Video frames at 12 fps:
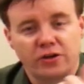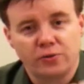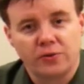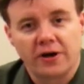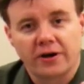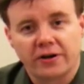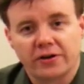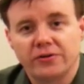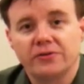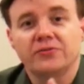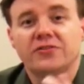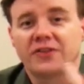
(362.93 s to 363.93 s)
QR
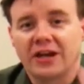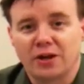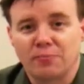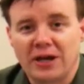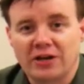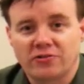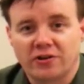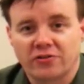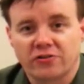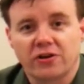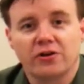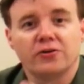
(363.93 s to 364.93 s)
codes, data
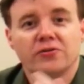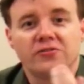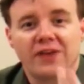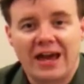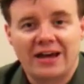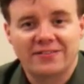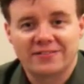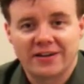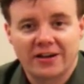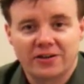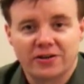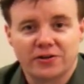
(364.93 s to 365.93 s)
matrix codes,
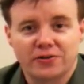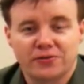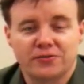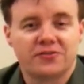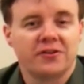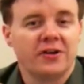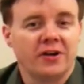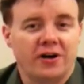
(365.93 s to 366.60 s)
Aztec codes,